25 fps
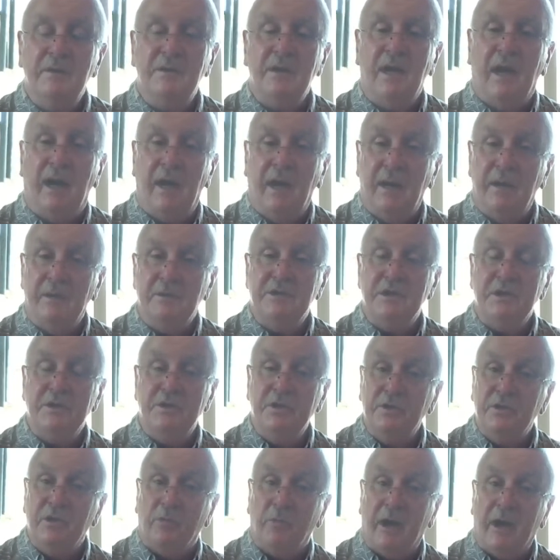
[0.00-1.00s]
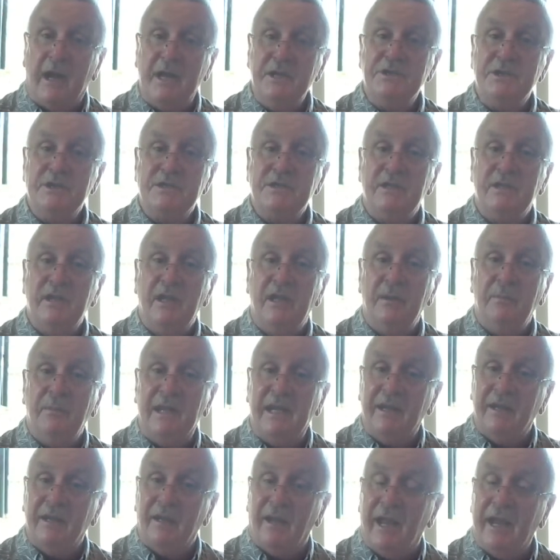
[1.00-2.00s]
uh, to do the righteous thing.
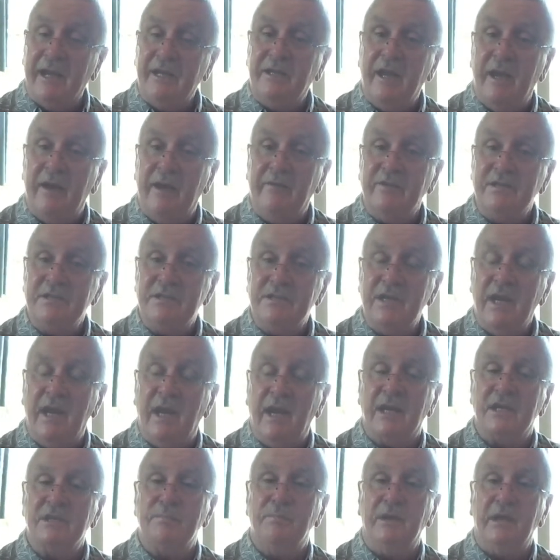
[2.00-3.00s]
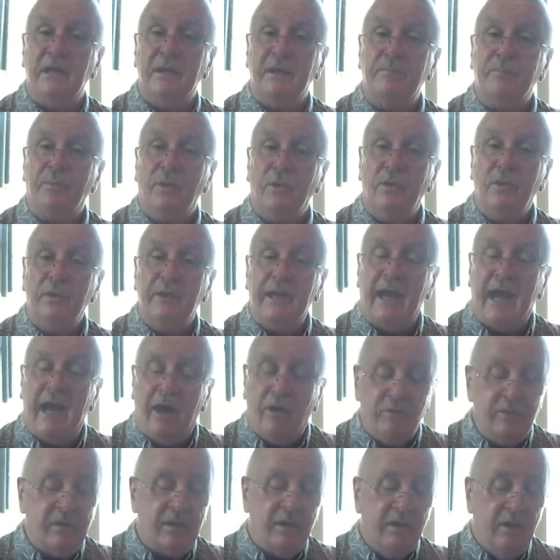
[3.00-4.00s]
He liked having sex, but he pulled
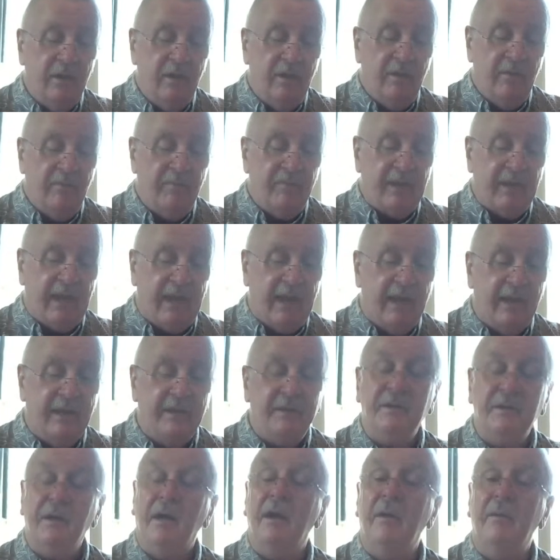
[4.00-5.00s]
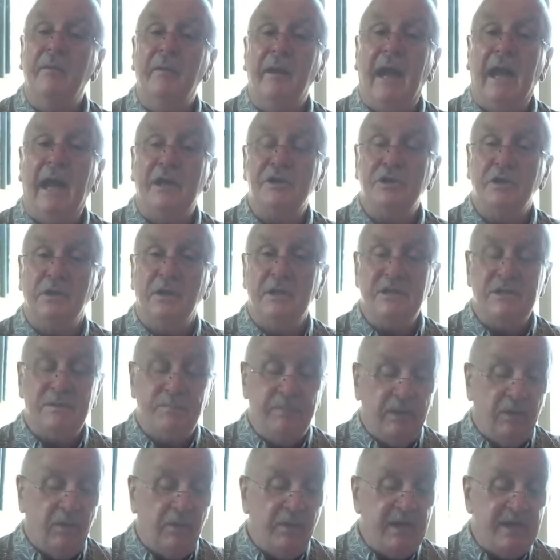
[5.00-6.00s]
out and uh, actually
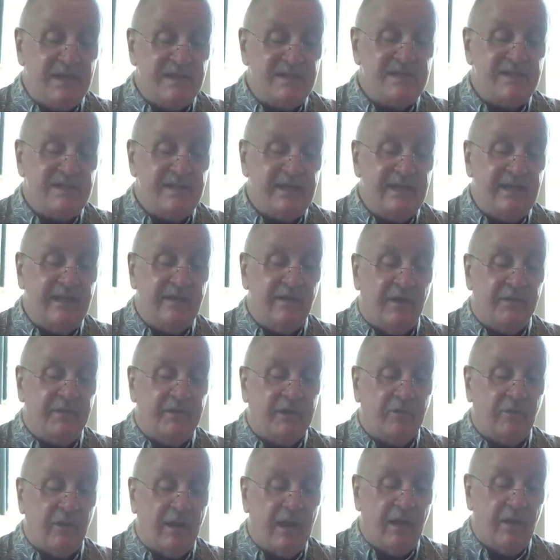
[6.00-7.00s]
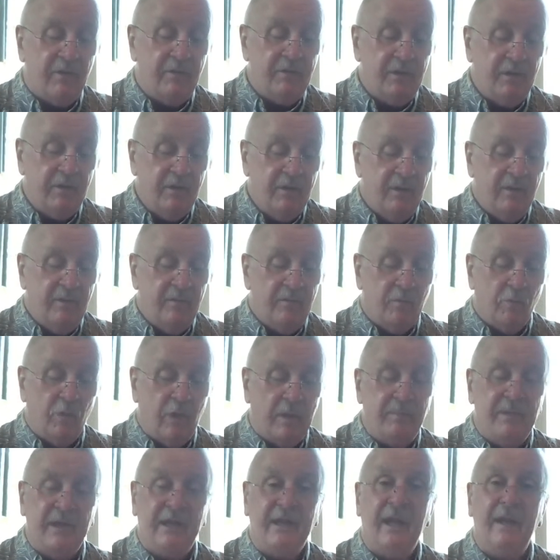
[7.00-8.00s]
spilled his seed on the ground.
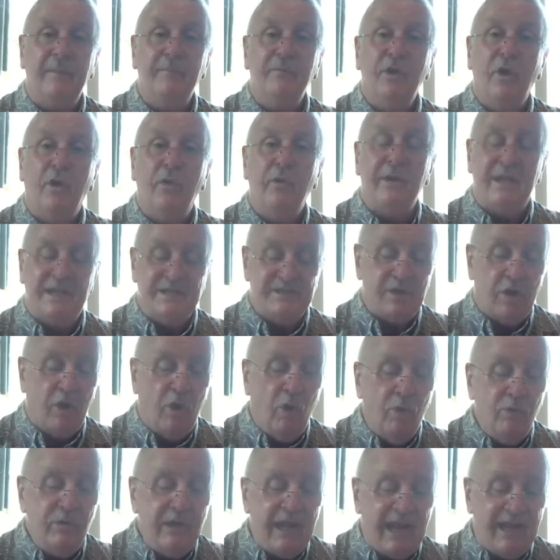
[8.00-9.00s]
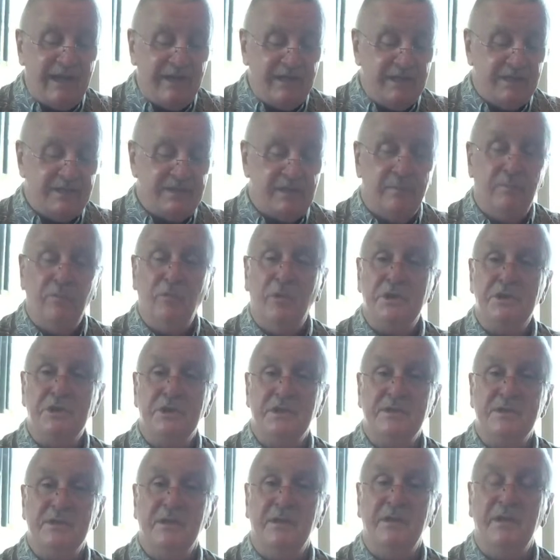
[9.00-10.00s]
What became known as Onanism, which
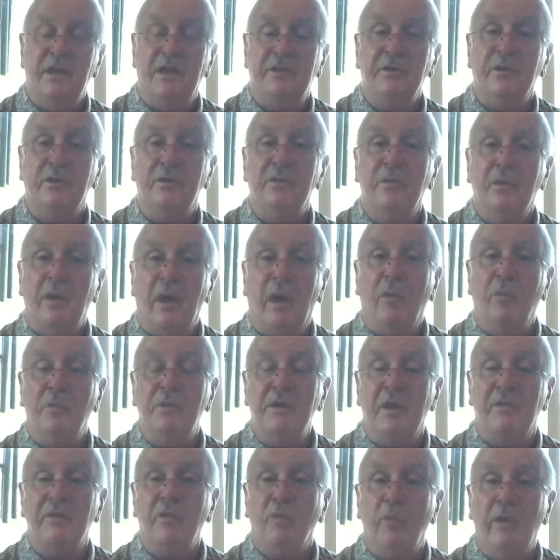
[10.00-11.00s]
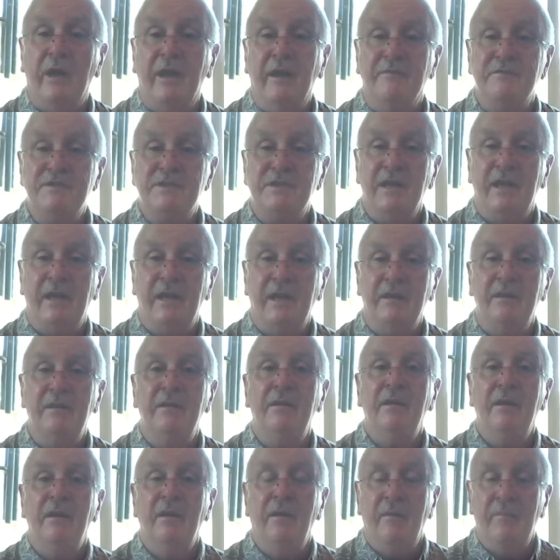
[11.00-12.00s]
is another another way of saying
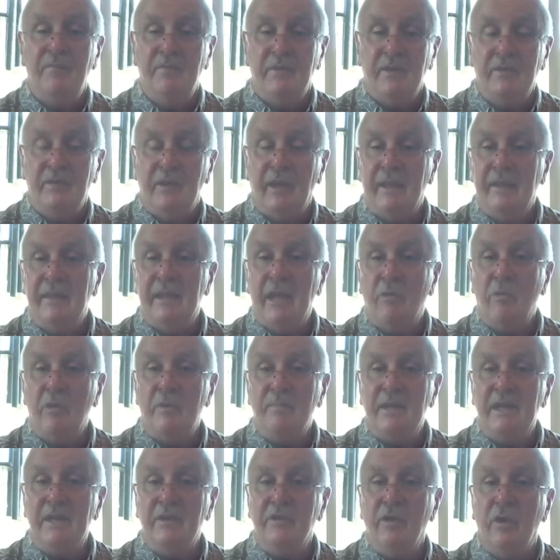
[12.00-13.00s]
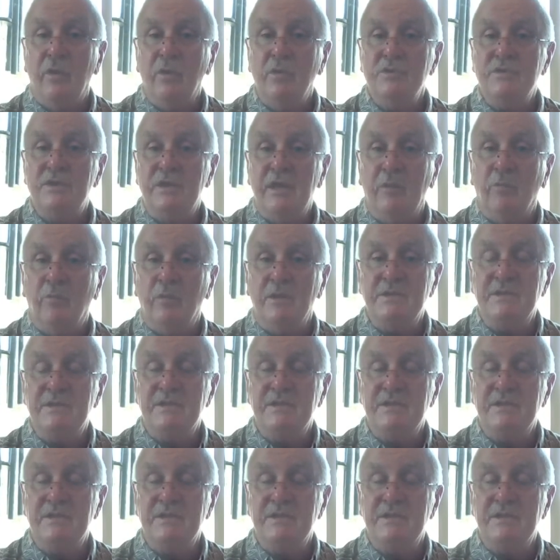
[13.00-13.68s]
that that would be those that would